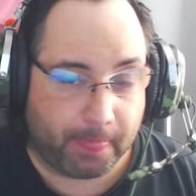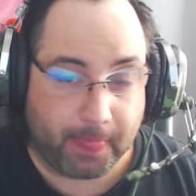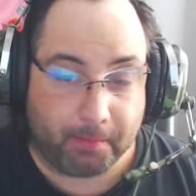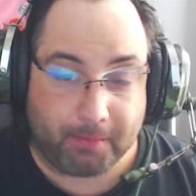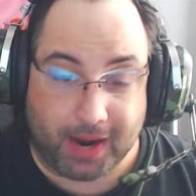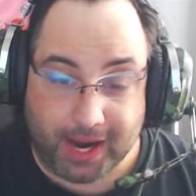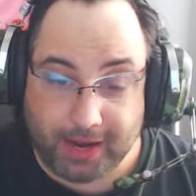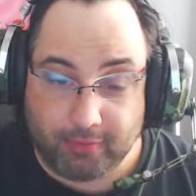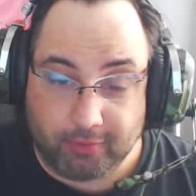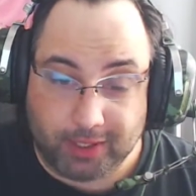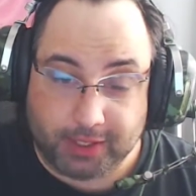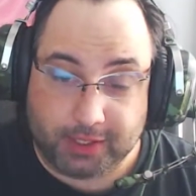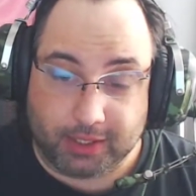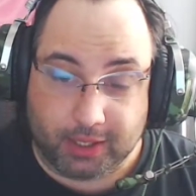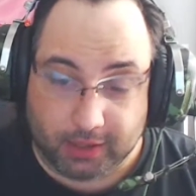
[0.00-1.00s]
Mine
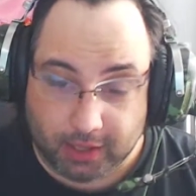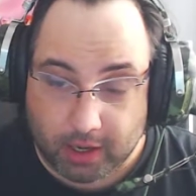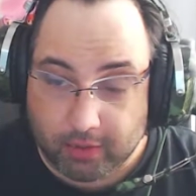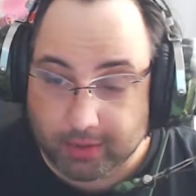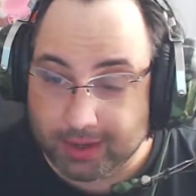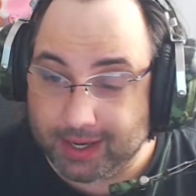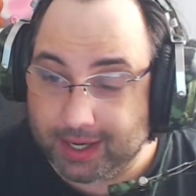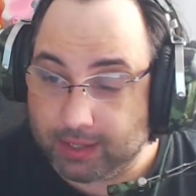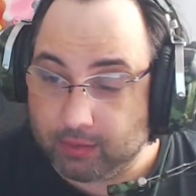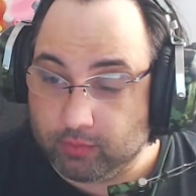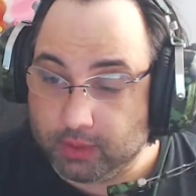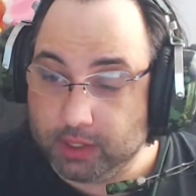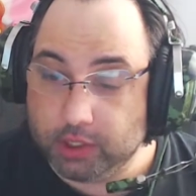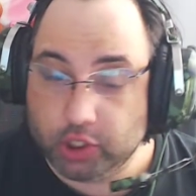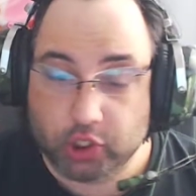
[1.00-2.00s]
was a lower end
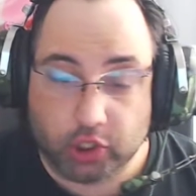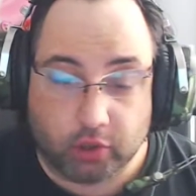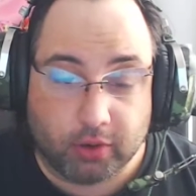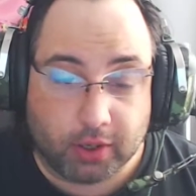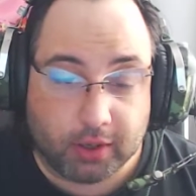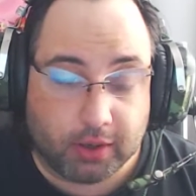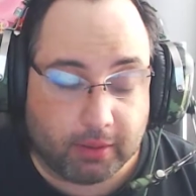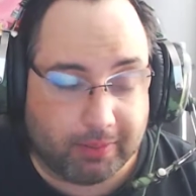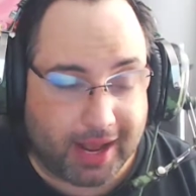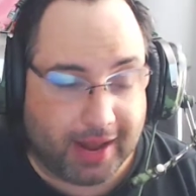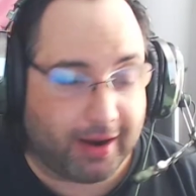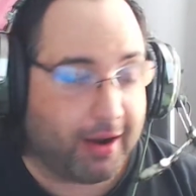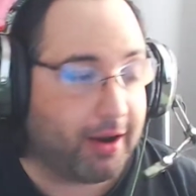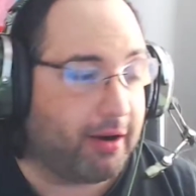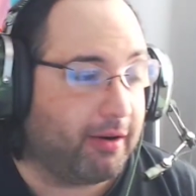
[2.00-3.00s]
one, sure, about
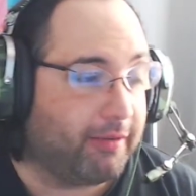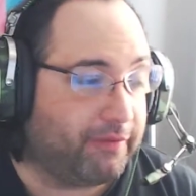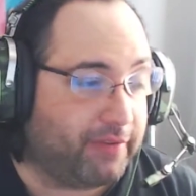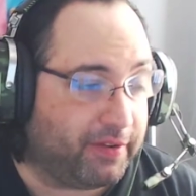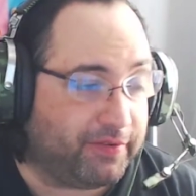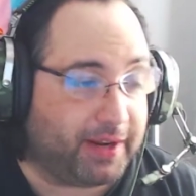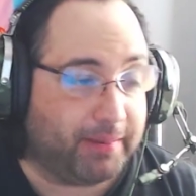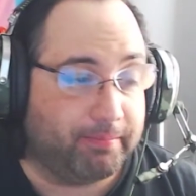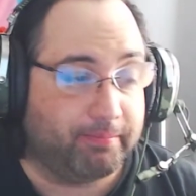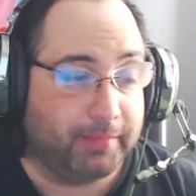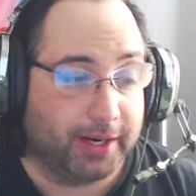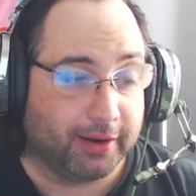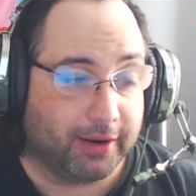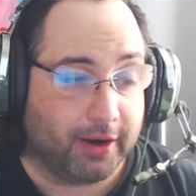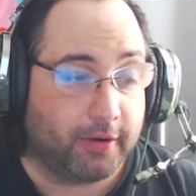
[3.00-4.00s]
150
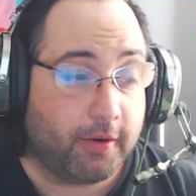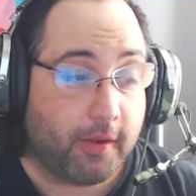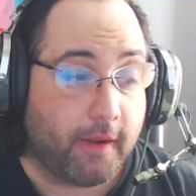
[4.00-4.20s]
euro.